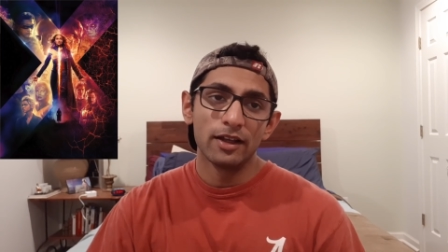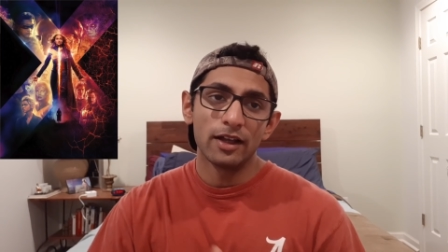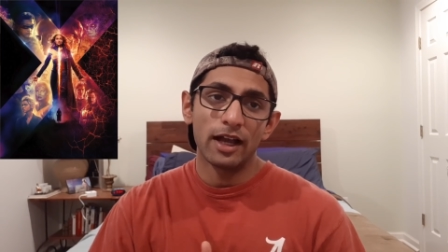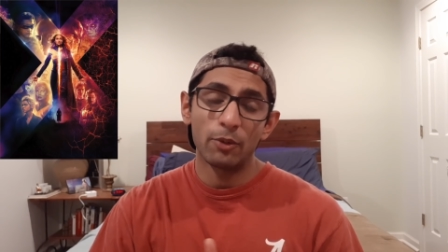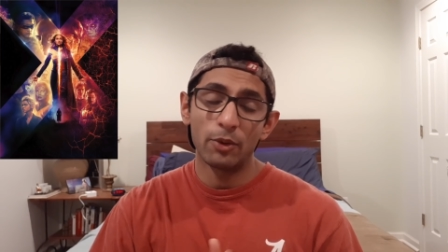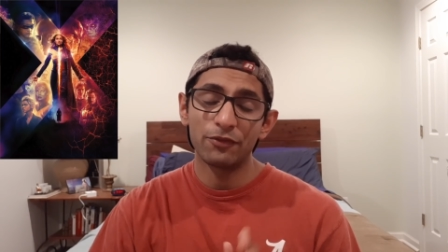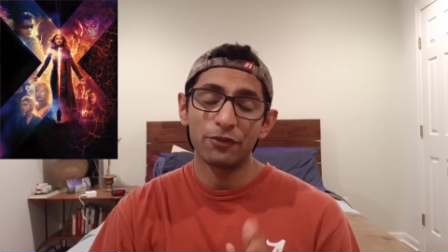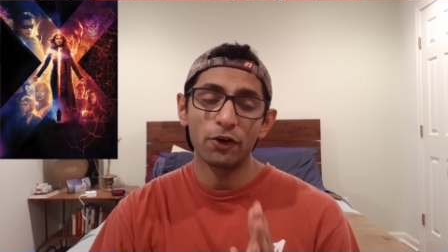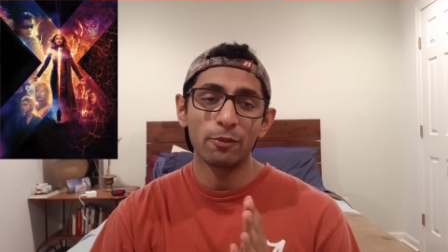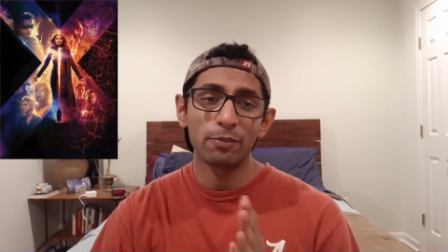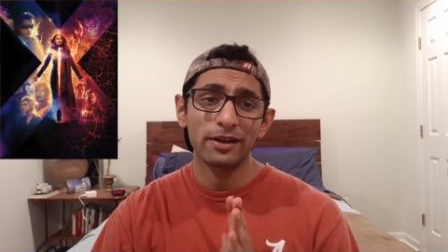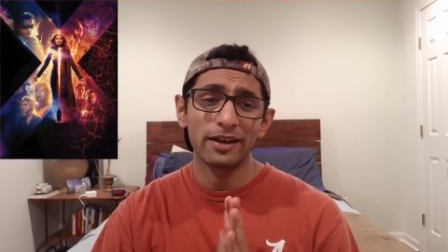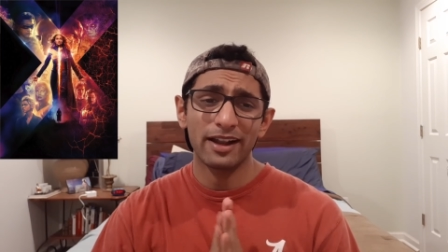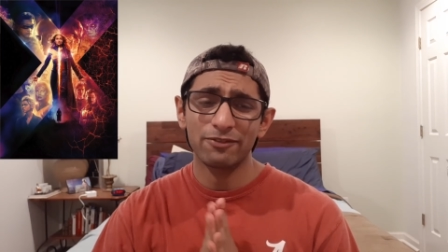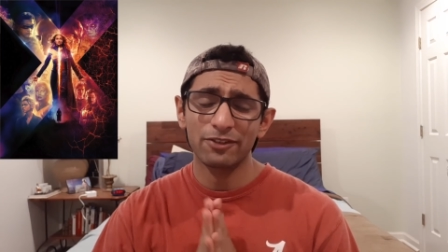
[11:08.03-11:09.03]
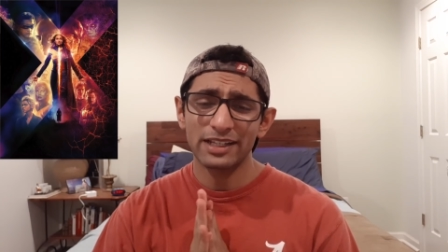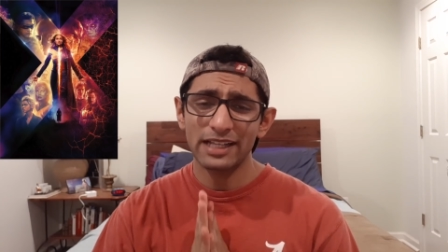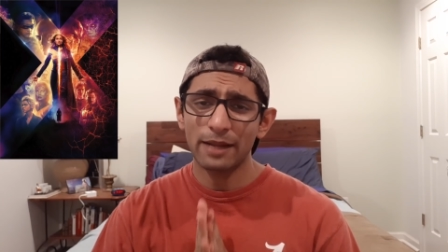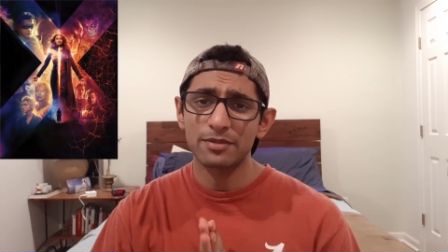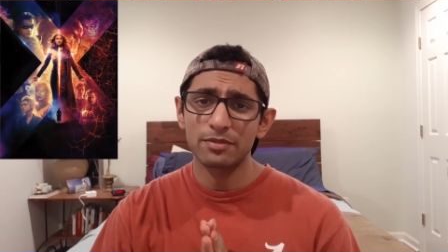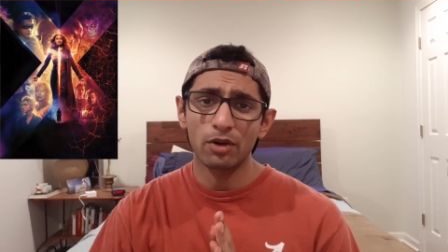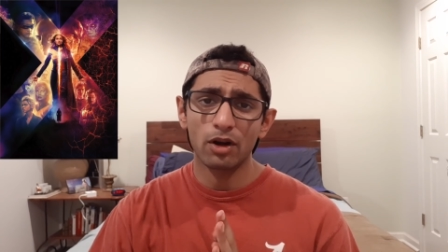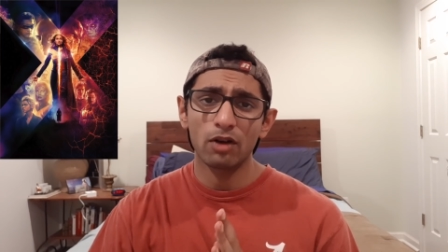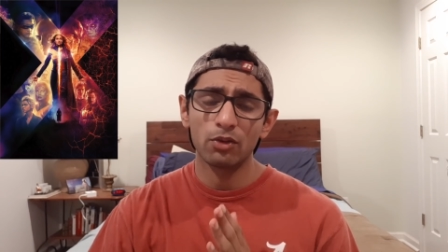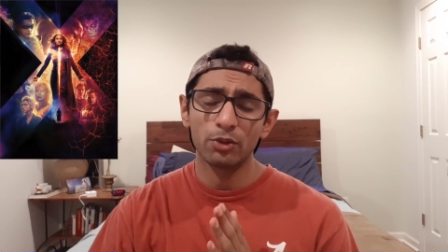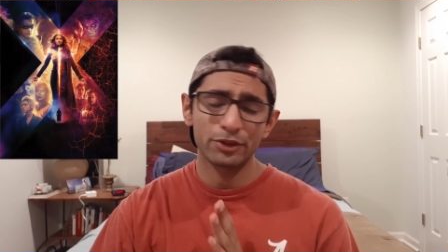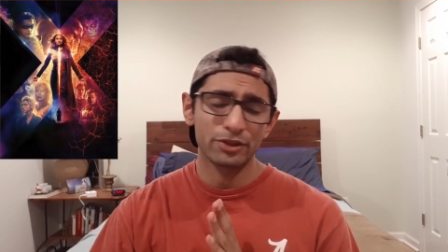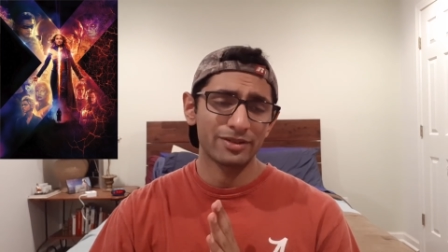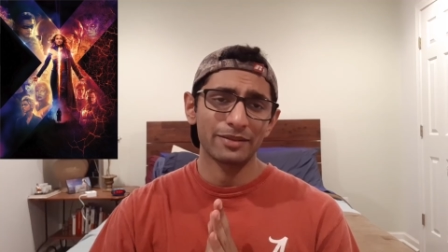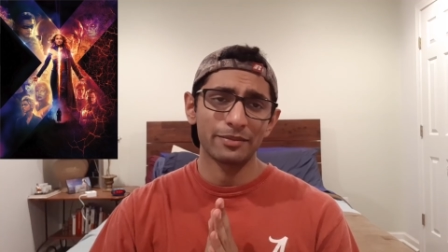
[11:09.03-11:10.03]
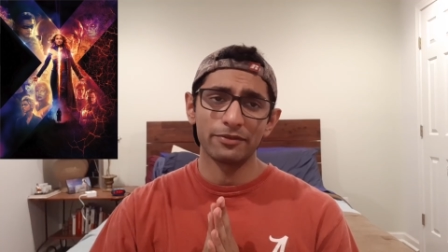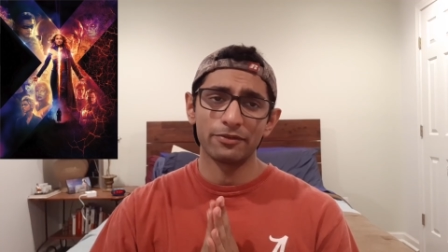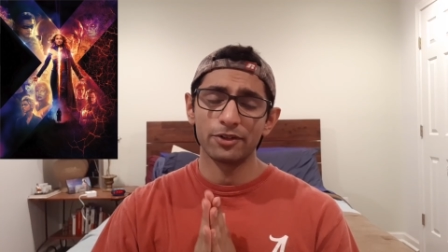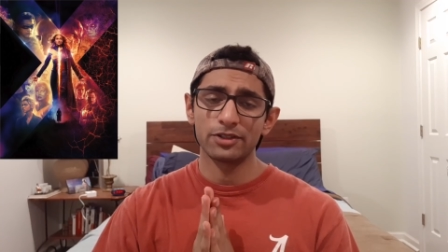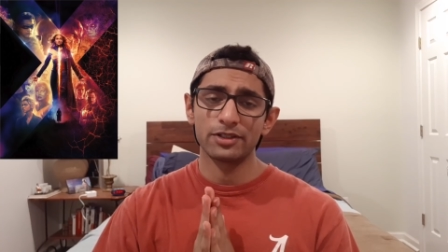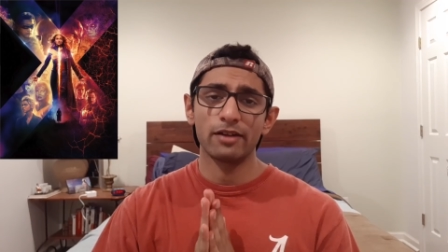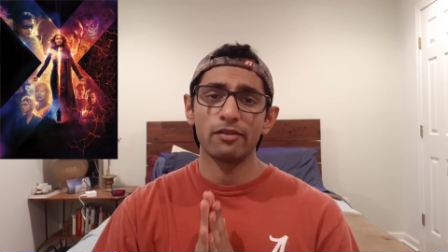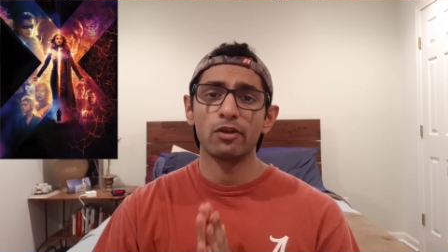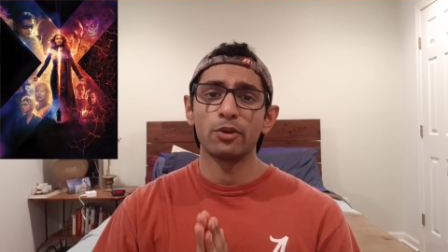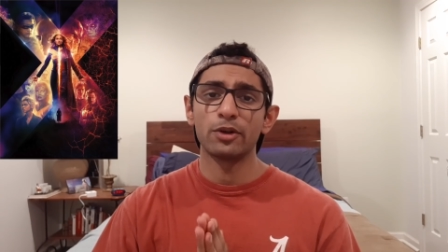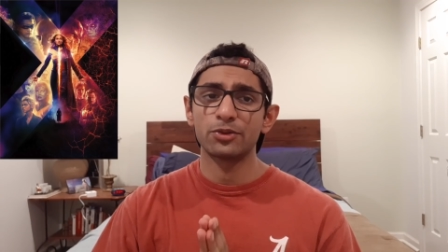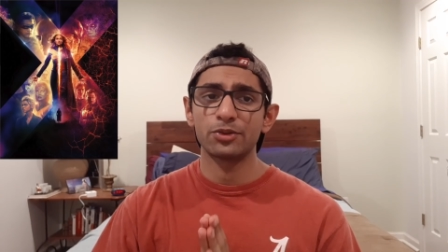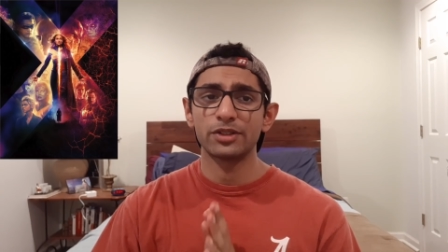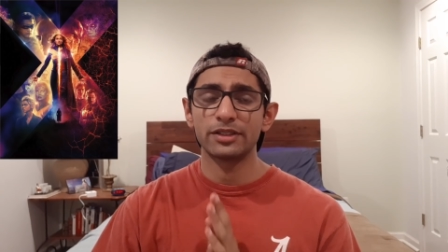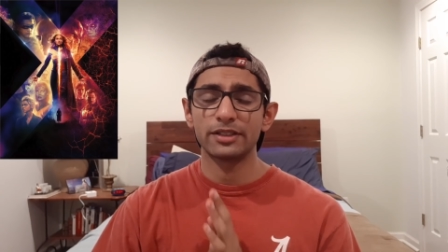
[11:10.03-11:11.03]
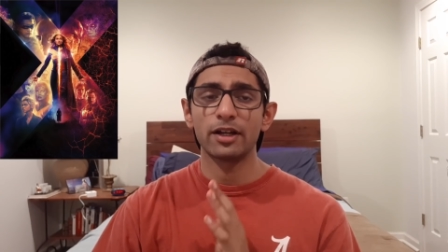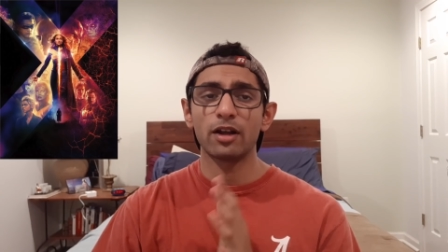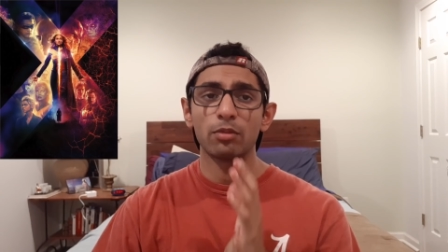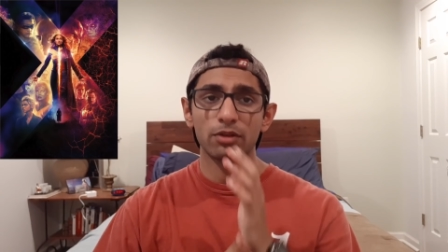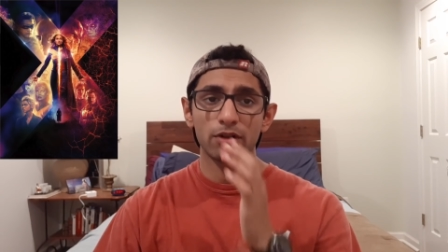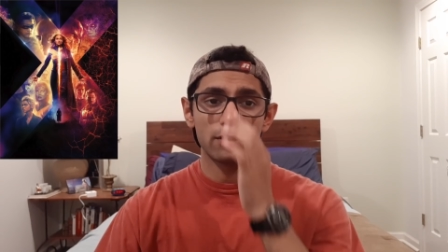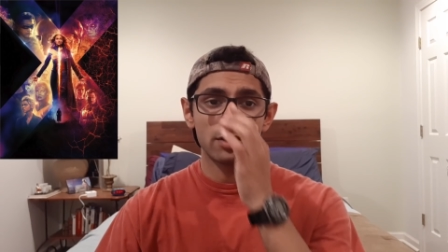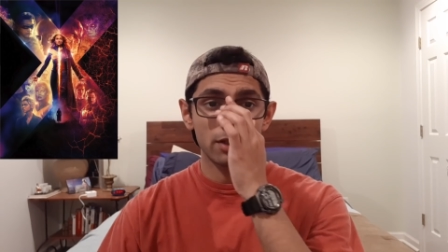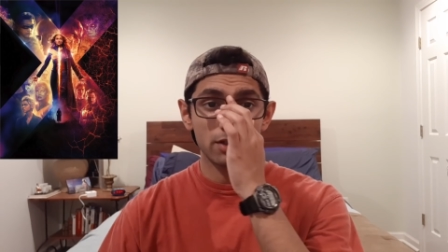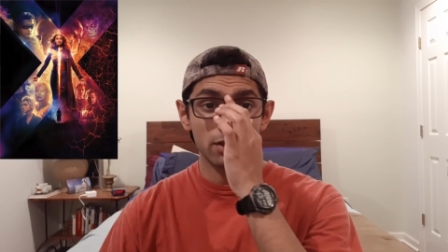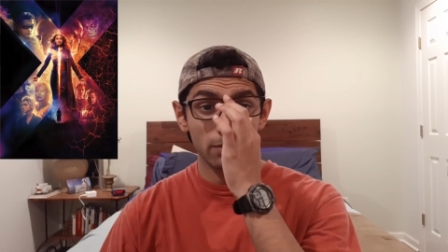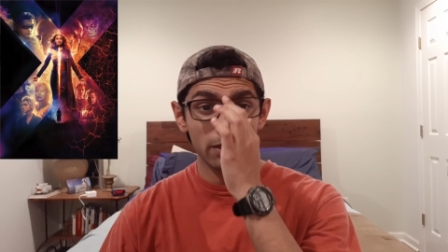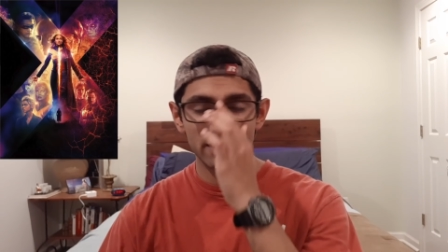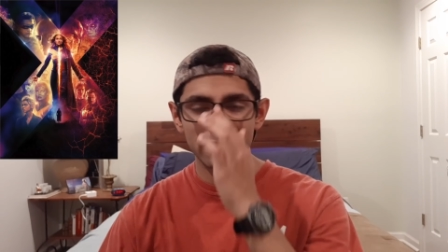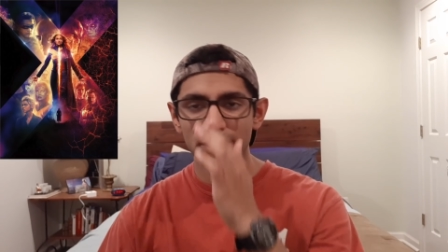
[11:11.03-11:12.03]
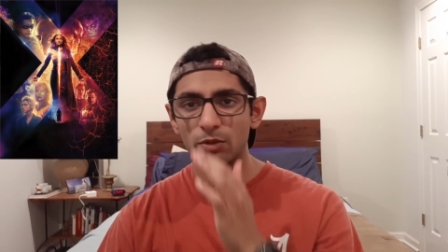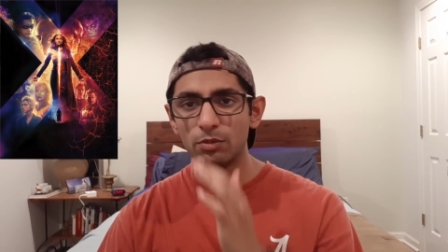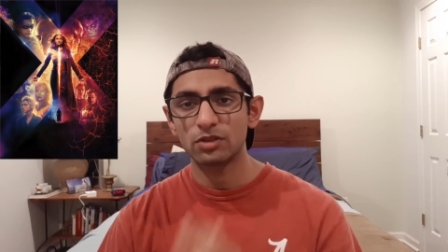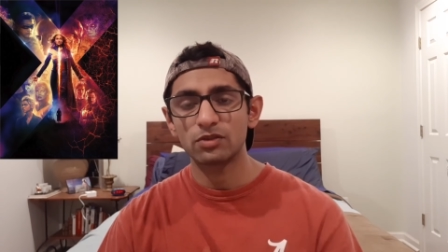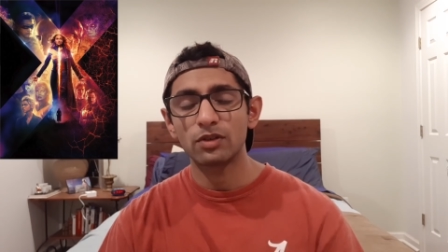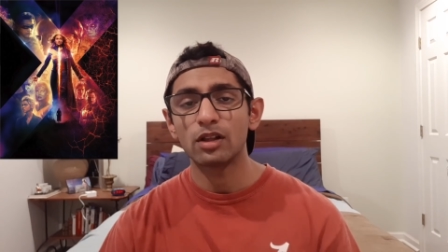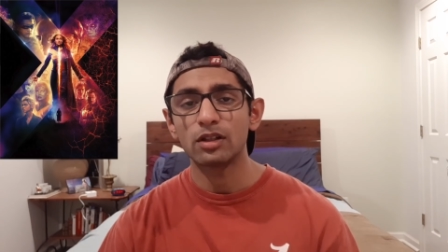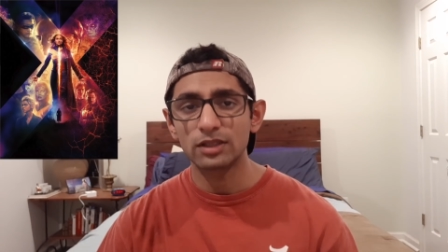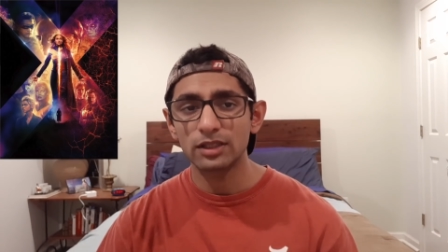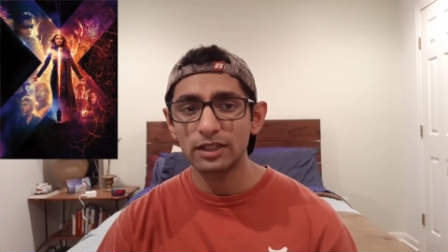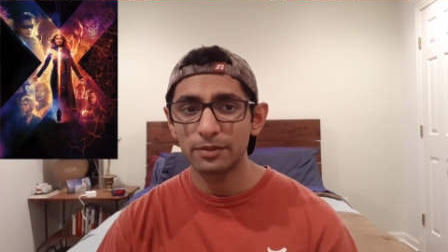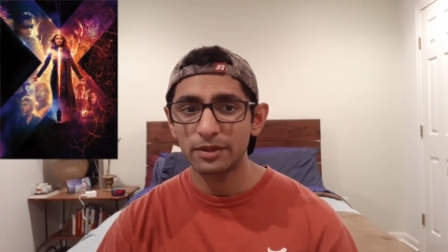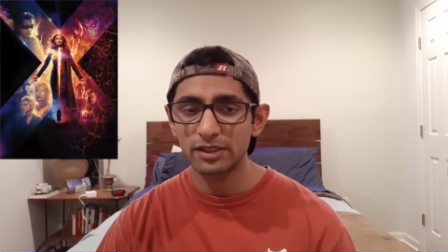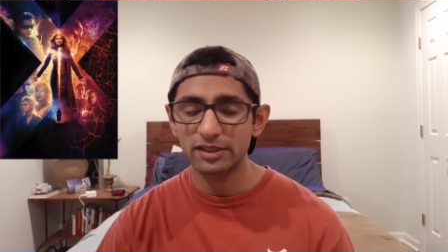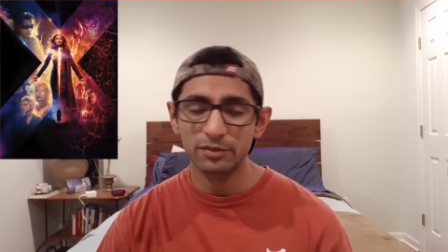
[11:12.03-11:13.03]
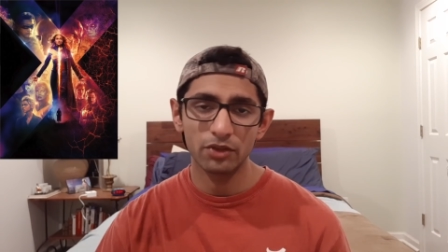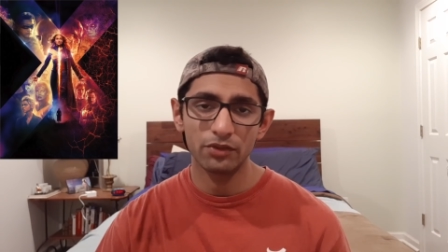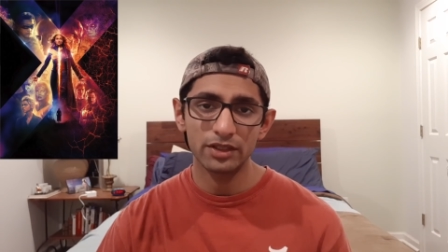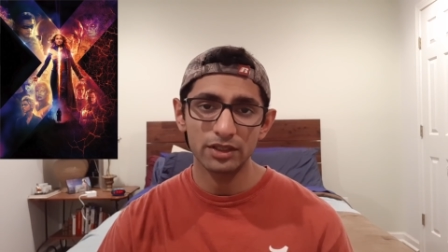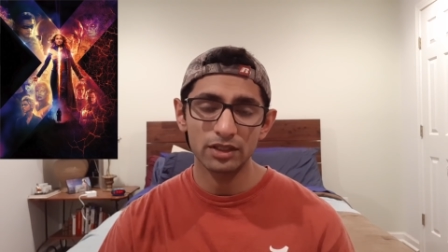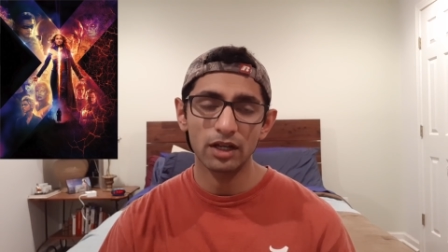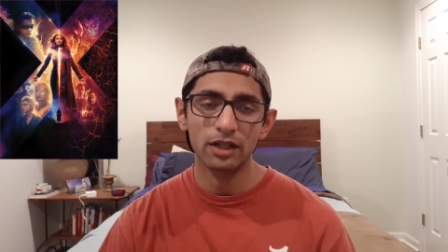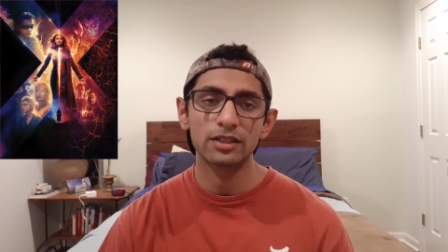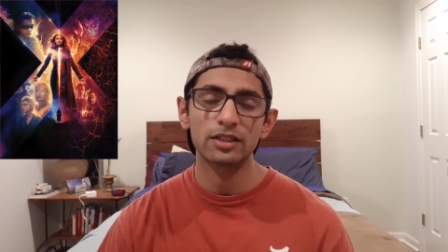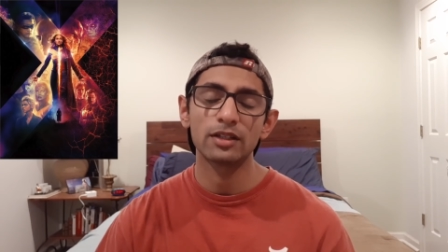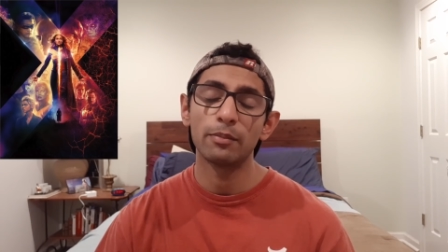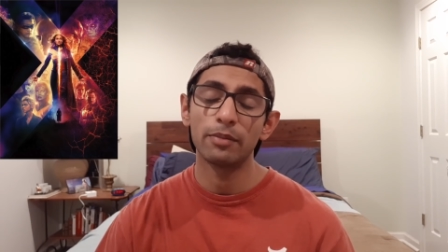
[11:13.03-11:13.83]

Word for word: I went for opening night for Captain Marvel, which is like my first ever, which was a terrible decision because I almost fell asleep because the movie sucked.